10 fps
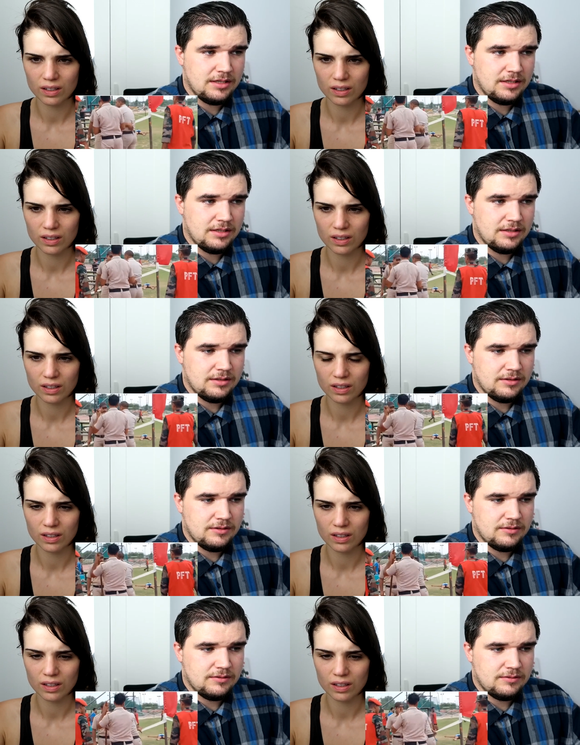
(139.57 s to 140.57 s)

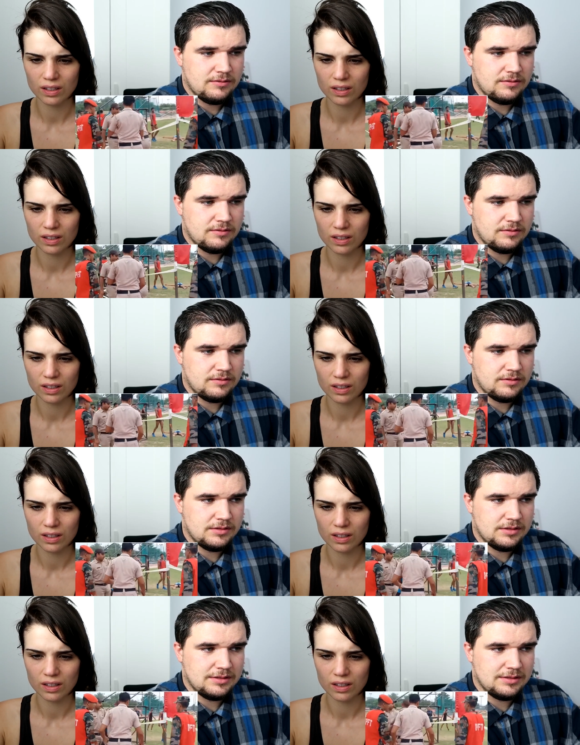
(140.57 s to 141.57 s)

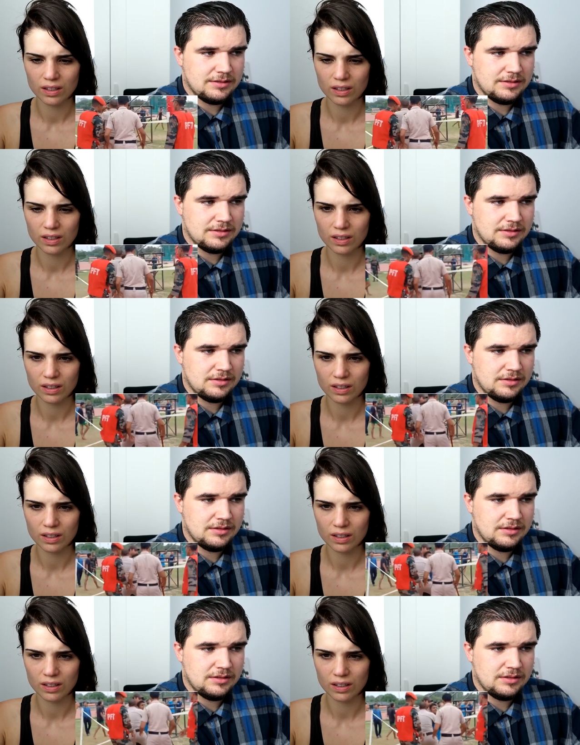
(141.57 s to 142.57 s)

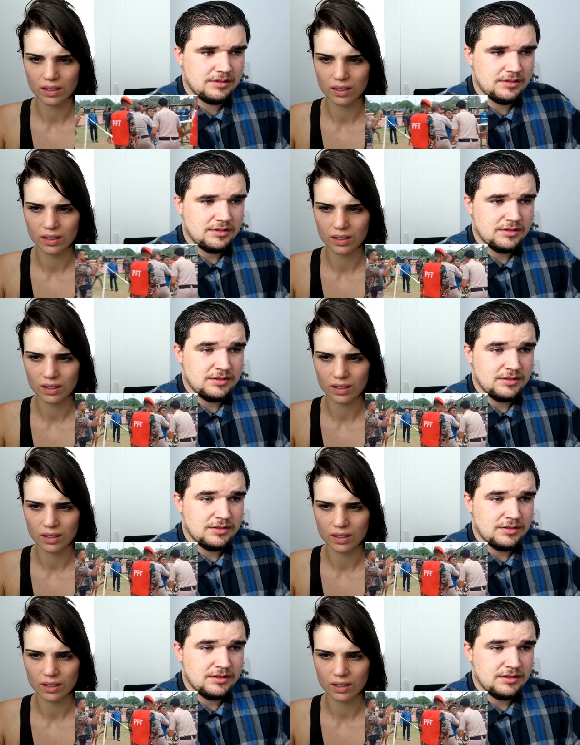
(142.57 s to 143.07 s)
Nobody speaks.